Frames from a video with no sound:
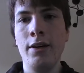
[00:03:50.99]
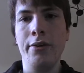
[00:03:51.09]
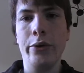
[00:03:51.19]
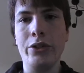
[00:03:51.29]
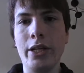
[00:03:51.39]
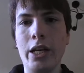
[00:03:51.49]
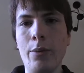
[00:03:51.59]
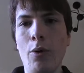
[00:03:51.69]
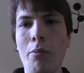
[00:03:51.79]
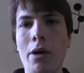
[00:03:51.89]
losing any
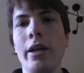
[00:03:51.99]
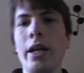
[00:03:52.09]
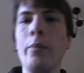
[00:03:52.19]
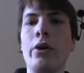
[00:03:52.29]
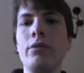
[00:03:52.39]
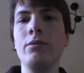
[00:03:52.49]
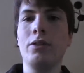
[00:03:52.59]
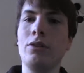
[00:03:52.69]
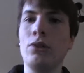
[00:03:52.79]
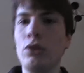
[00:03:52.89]
more money, but
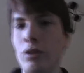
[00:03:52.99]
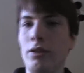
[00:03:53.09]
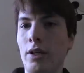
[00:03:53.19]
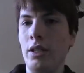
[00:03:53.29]
of course